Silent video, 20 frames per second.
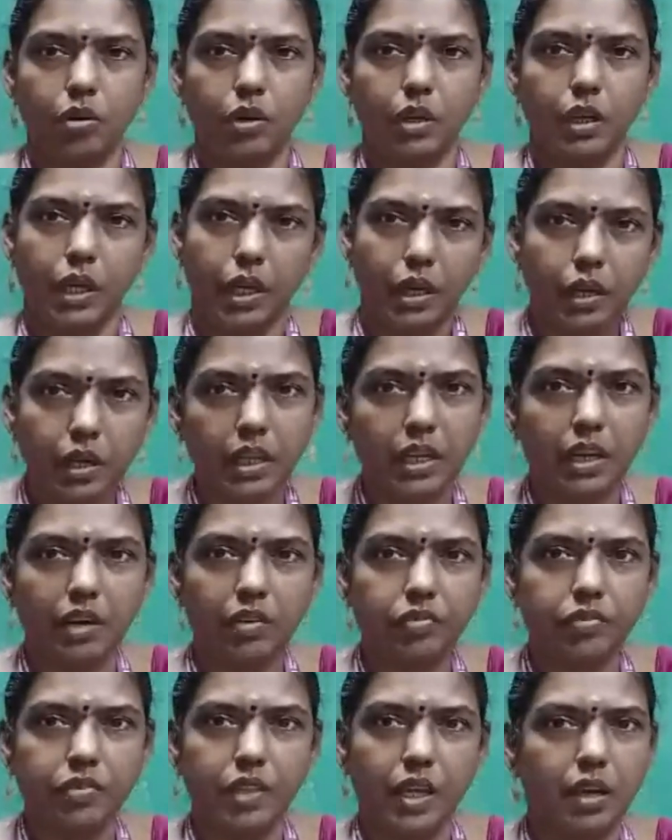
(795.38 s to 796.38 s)
any
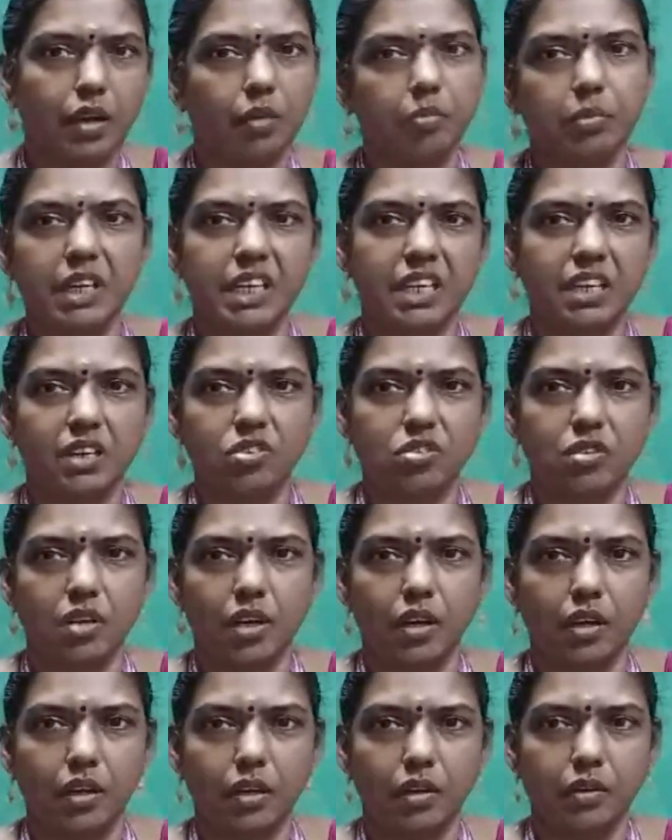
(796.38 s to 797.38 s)
of the
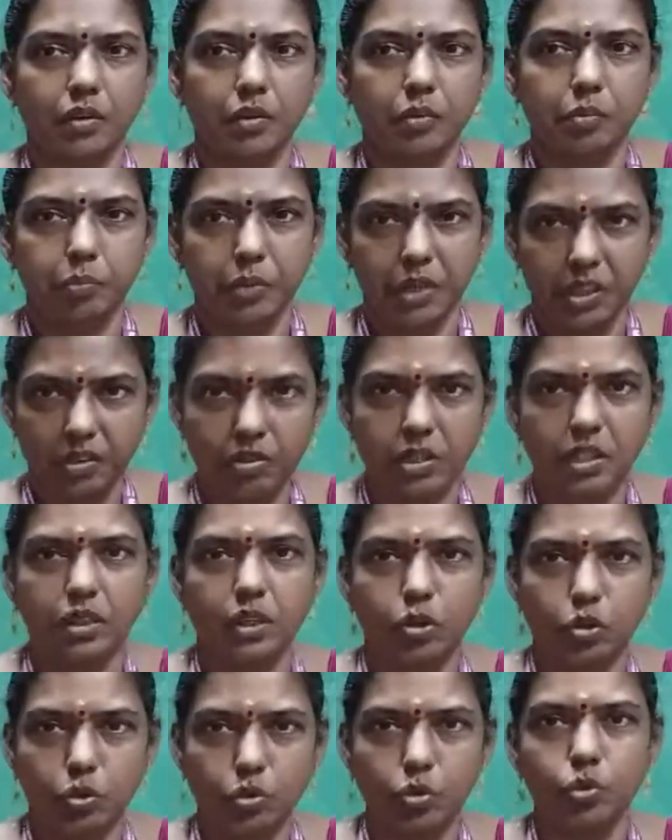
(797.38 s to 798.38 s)
communication between
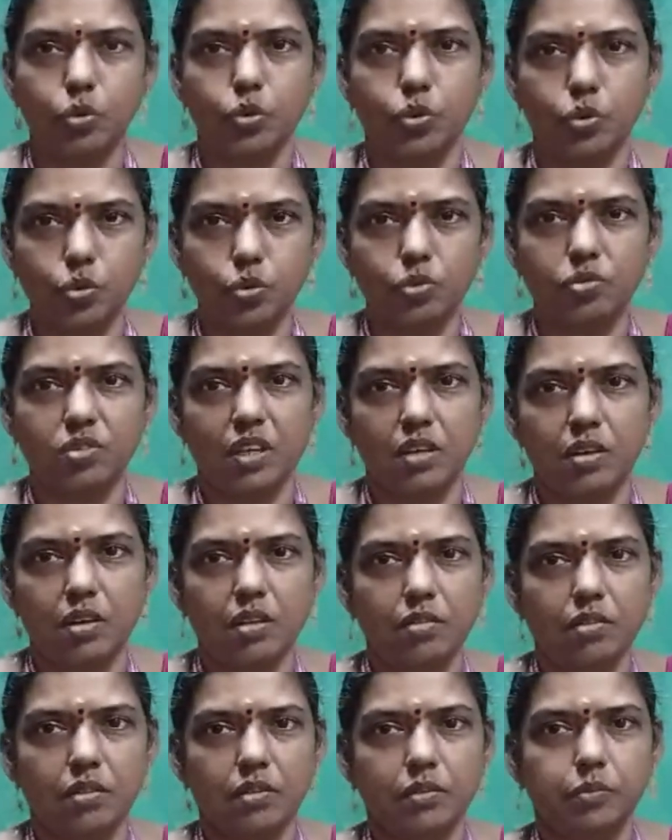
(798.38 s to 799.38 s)
the two
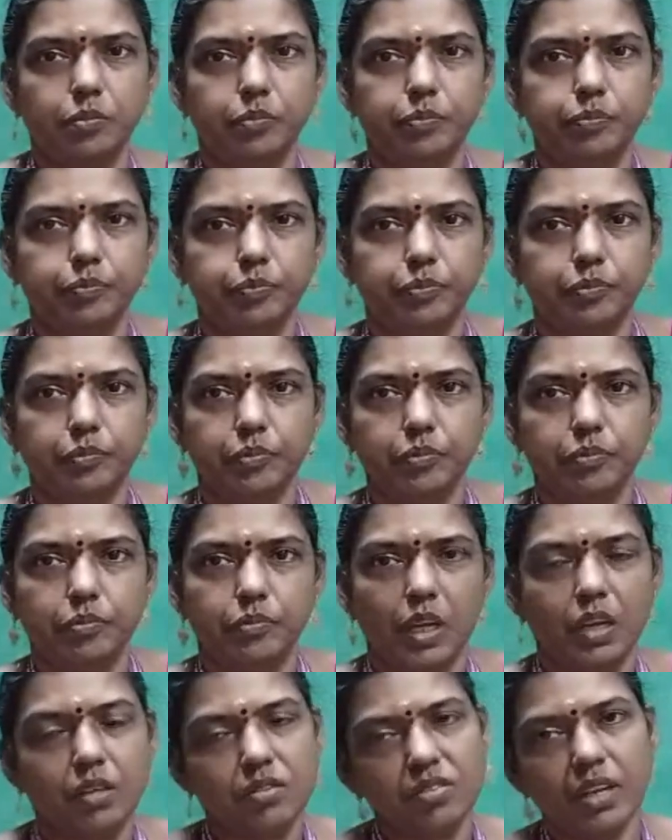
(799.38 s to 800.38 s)
users,
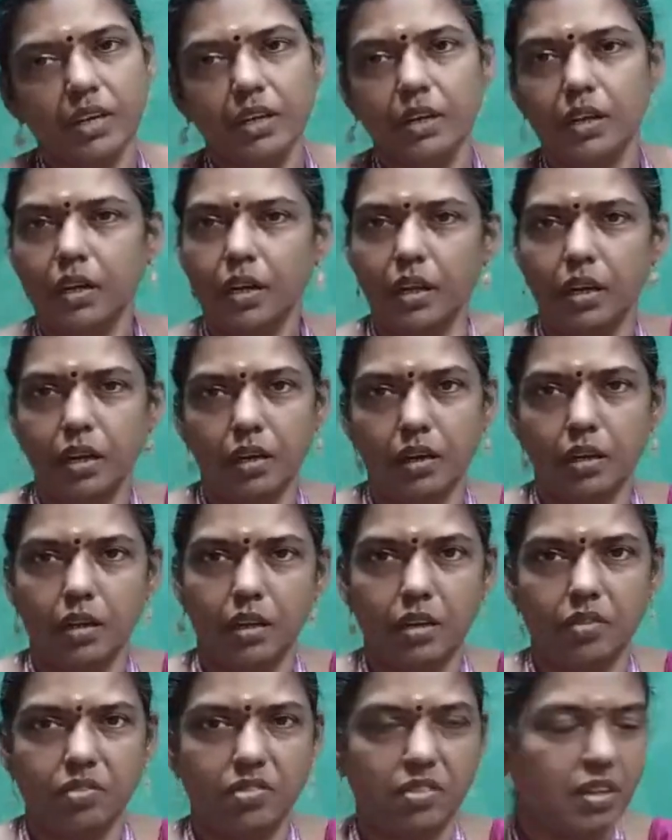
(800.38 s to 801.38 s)
sender and
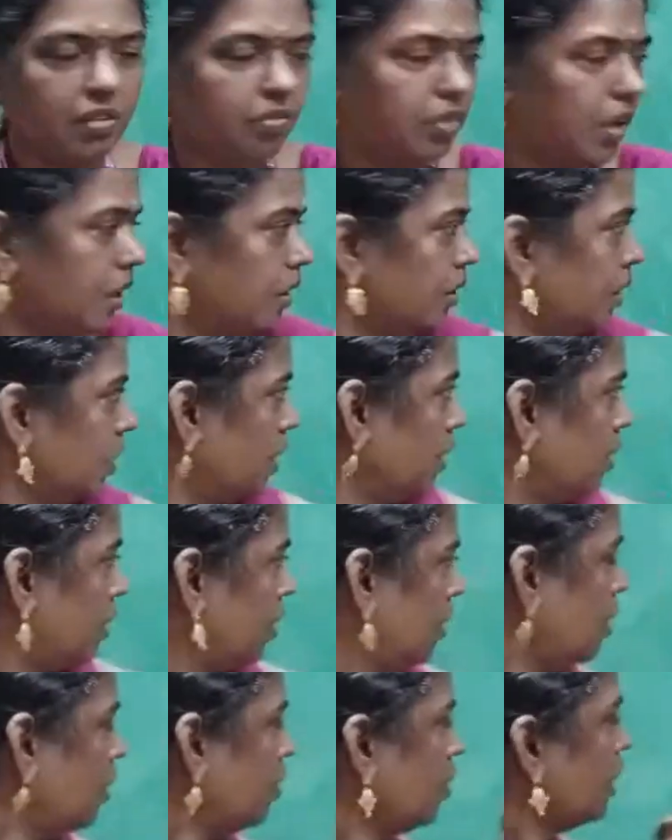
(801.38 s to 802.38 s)
receiver.
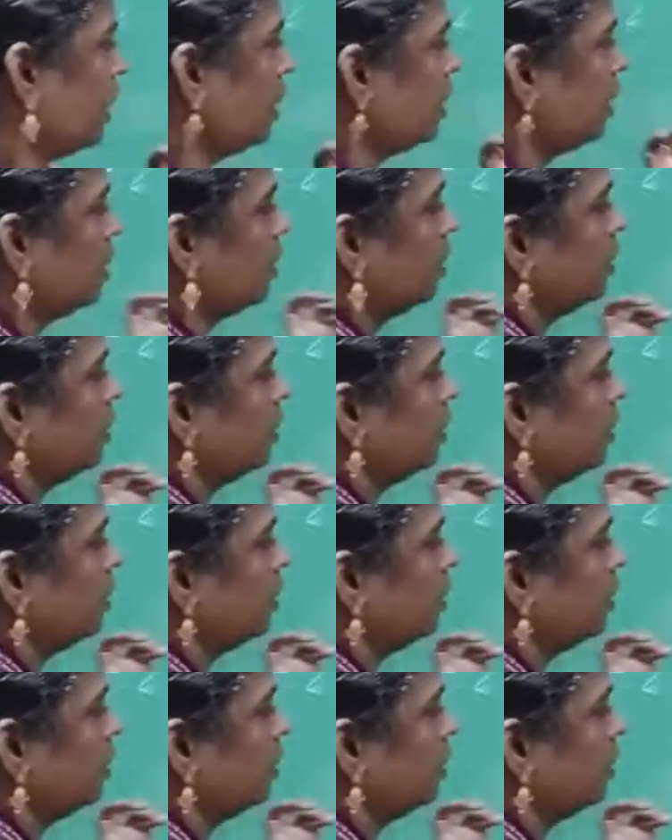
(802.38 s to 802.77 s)
Okay.